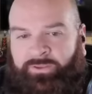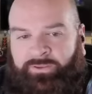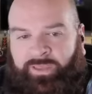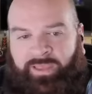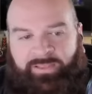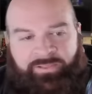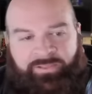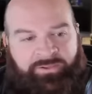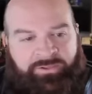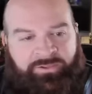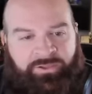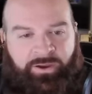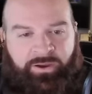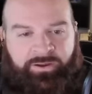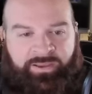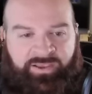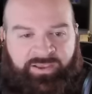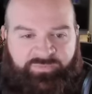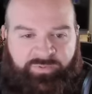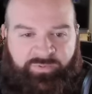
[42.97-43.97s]
Caitlin
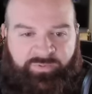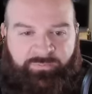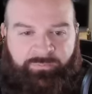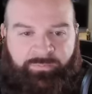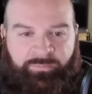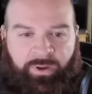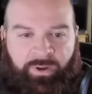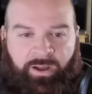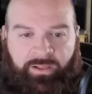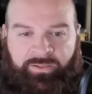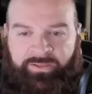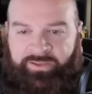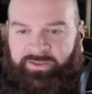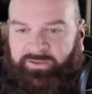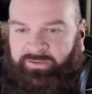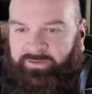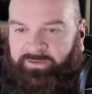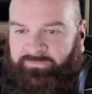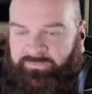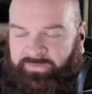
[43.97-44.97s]
Clark has been
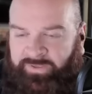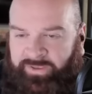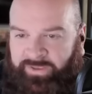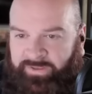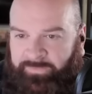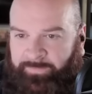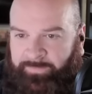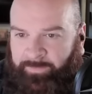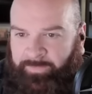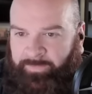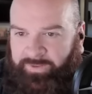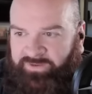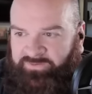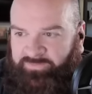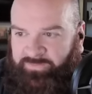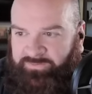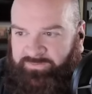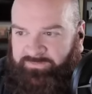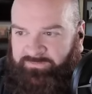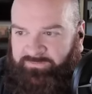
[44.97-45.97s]
balling of late, but
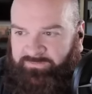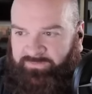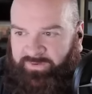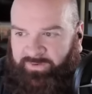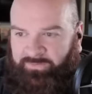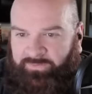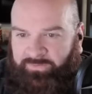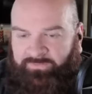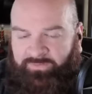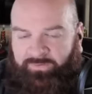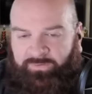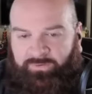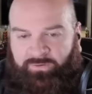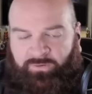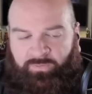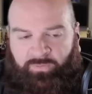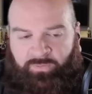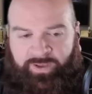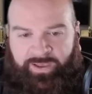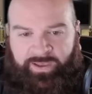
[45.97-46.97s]
it's been very, very
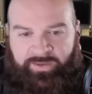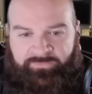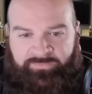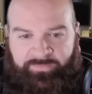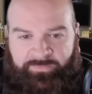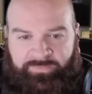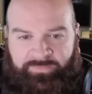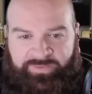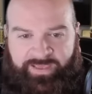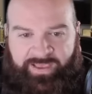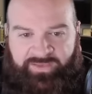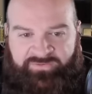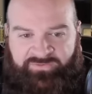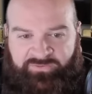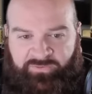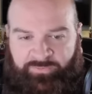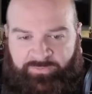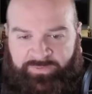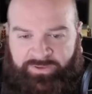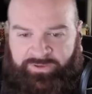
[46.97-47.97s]
quiet from
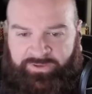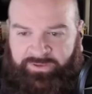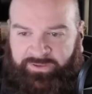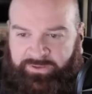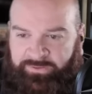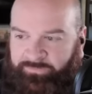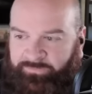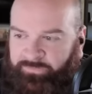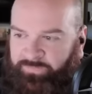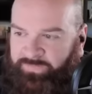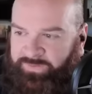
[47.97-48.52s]
national media.